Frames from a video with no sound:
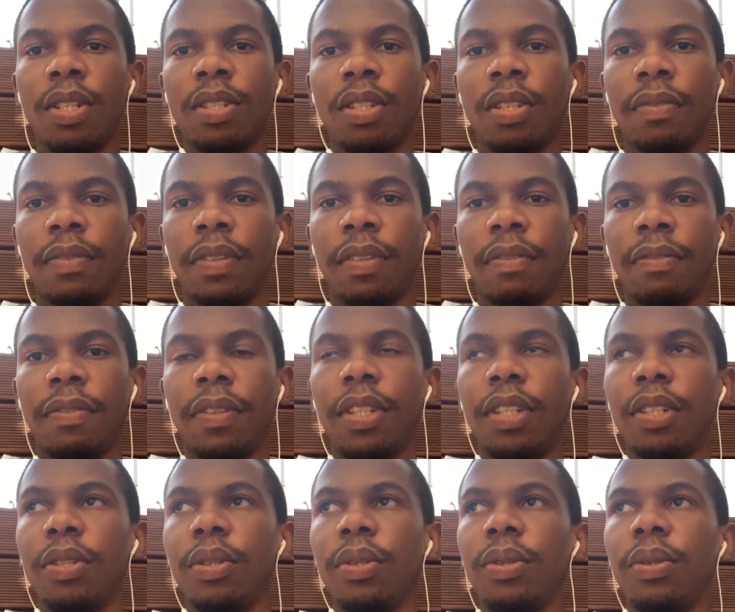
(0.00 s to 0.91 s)
of the
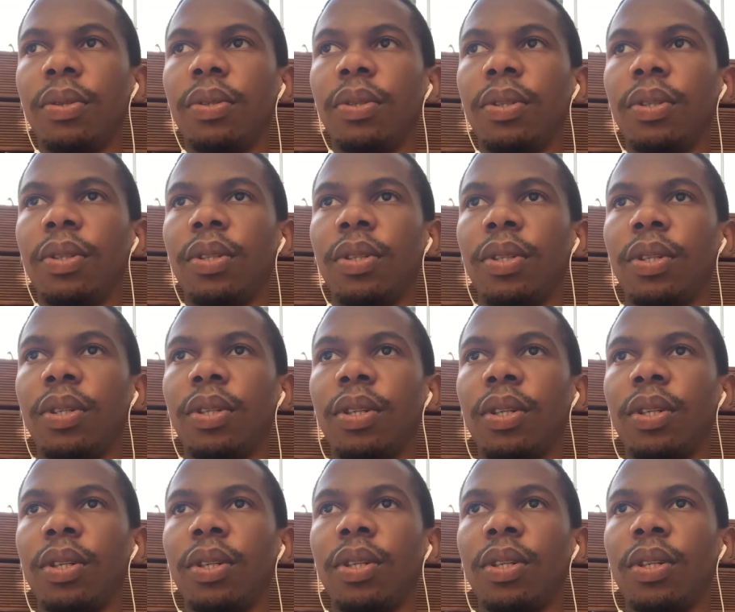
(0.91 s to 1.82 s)
video
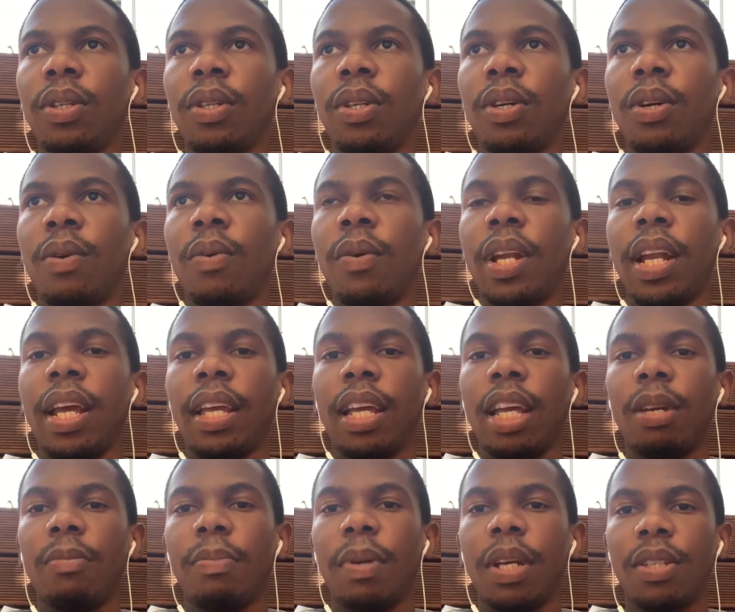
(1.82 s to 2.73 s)
when I
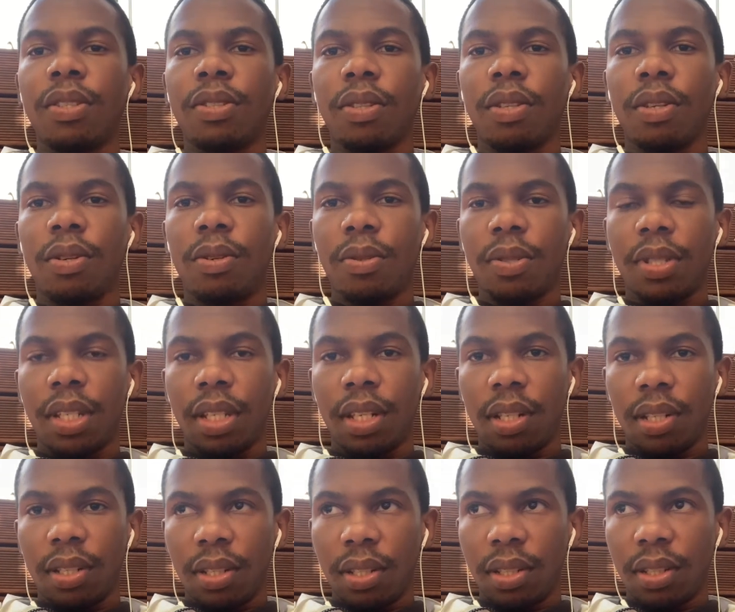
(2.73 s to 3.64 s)
get back to the
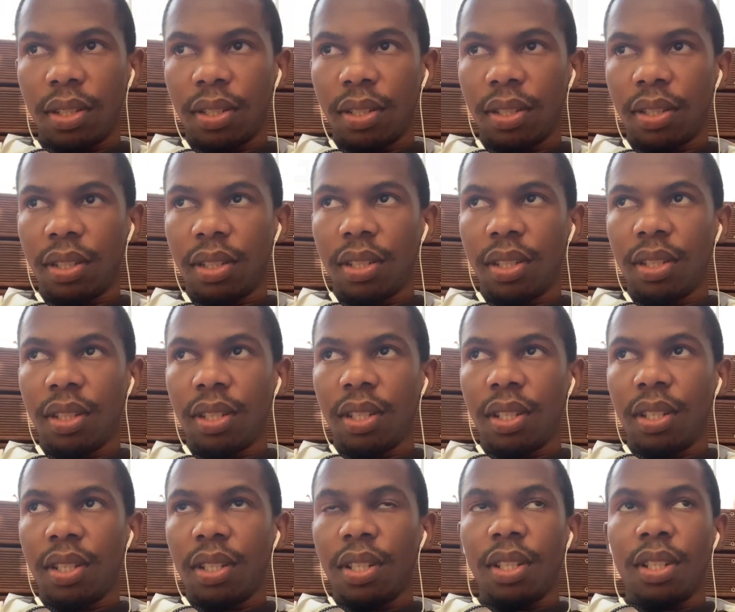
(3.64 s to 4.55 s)
hotel.
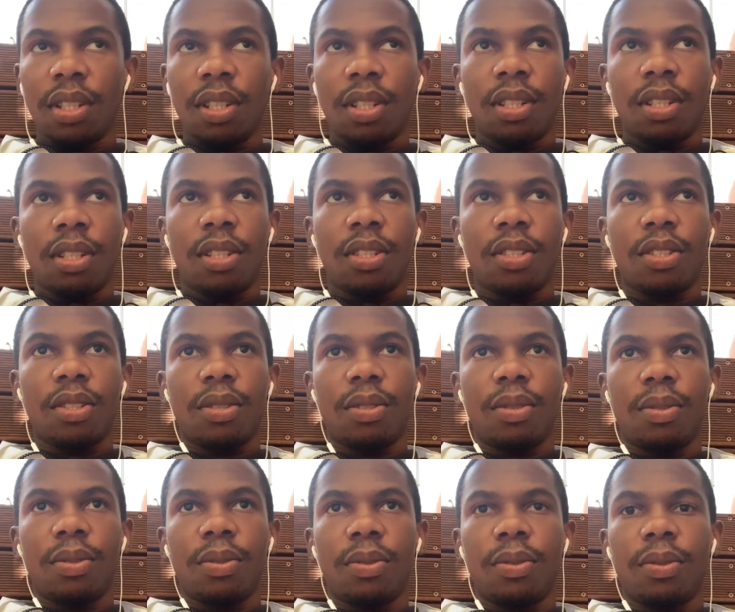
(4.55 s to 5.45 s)

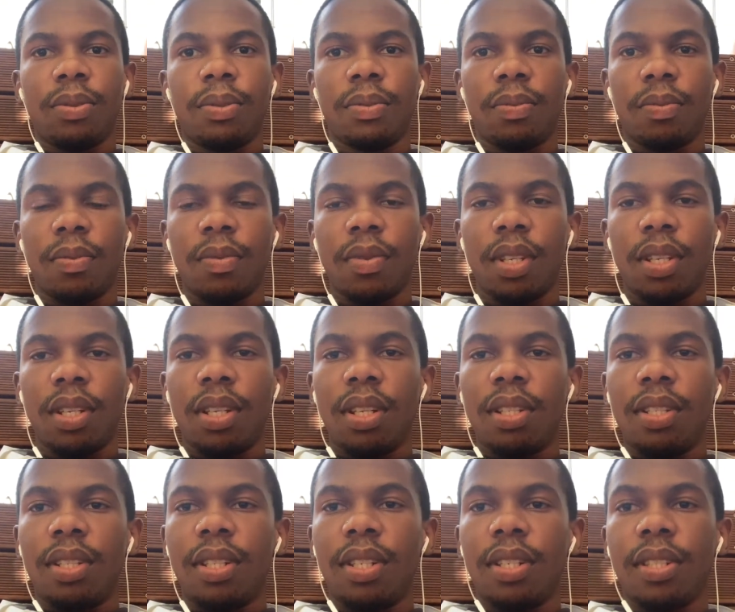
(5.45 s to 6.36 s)
So
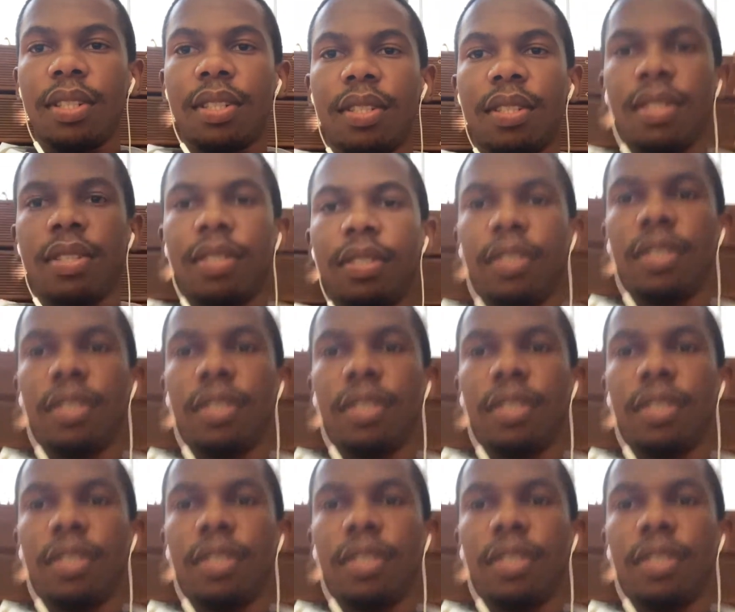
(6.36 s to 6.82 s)
cheers.